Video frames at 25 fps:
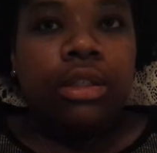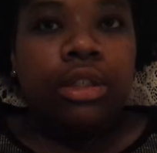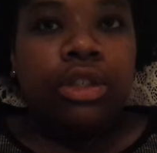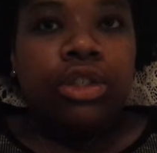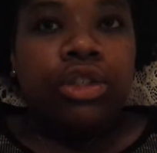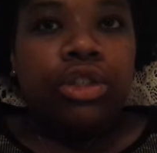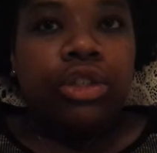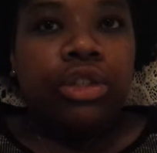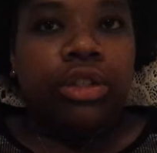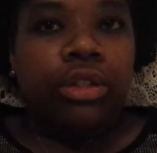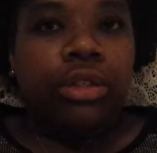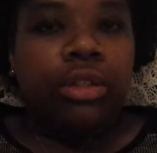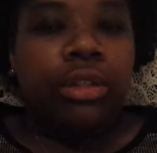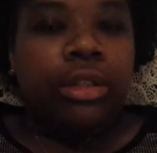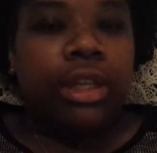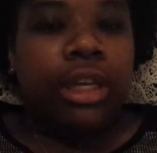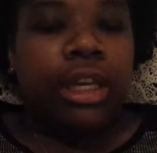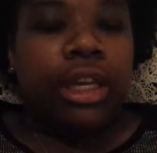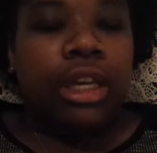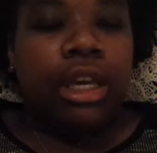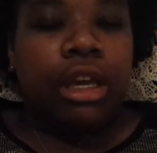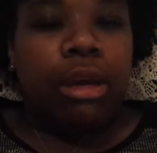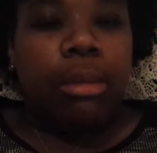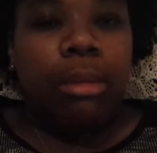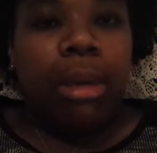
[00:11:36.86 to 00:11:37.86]
just
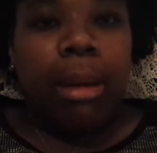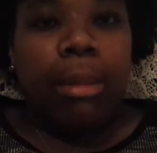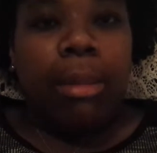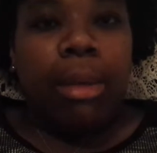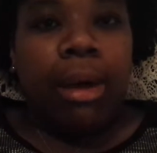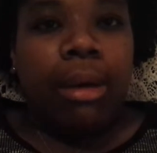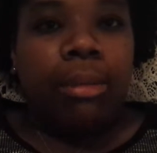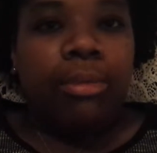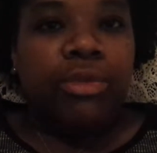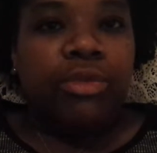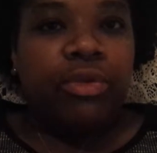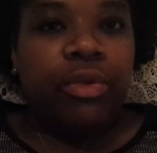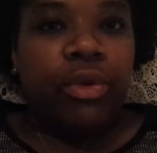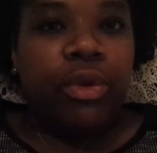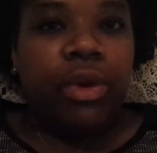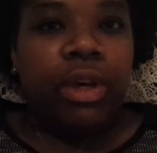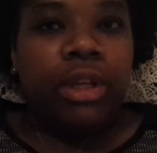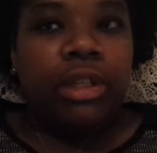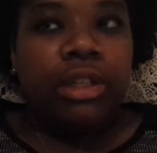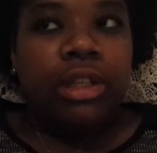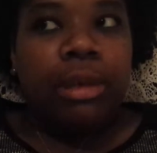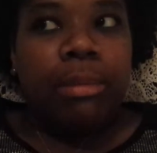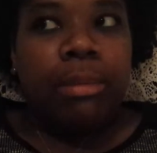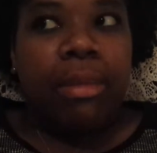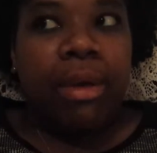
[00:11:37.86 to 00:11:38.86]
hear my mom's
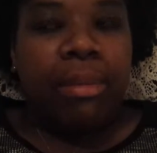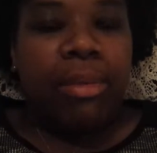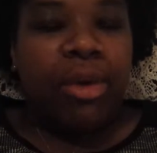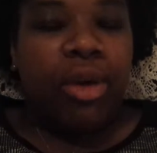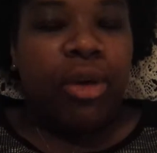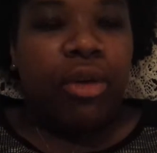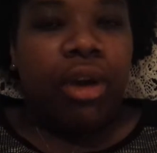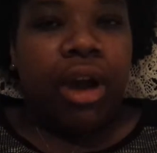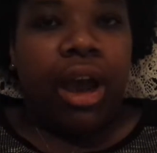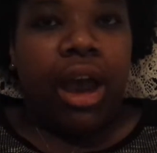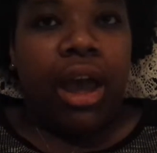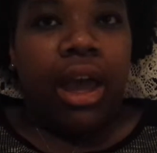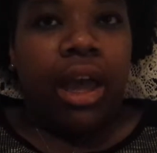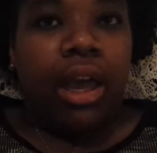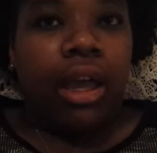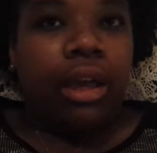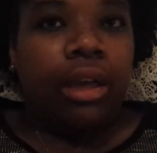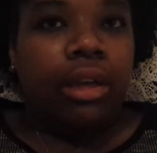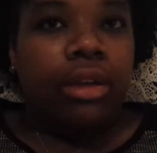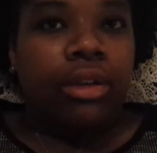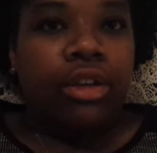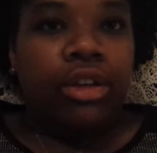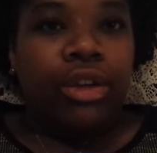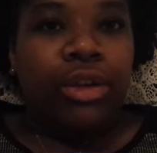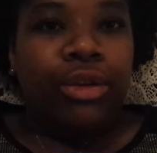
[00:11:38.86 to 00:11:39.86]
voice and maybe
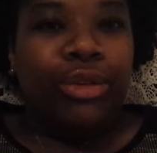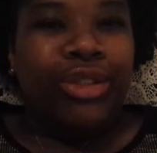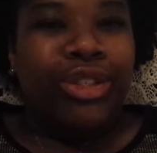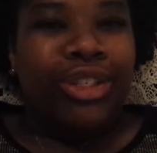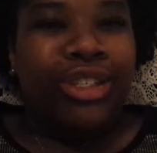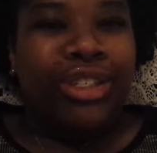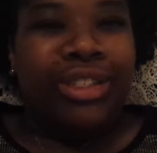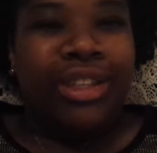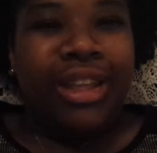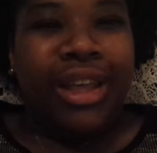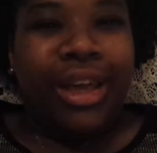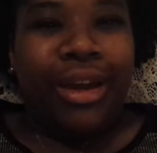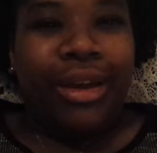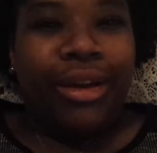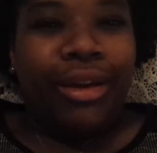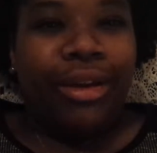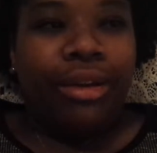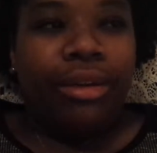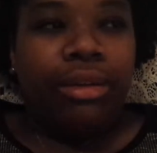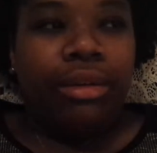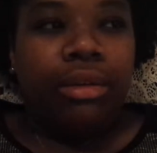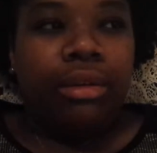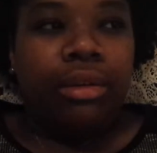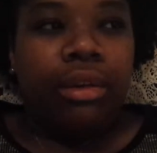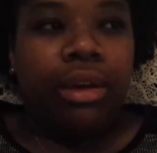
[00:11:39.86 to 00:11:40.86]
cry, you know, she's
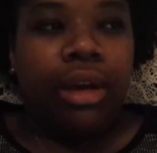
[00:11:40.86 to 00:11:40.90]
there.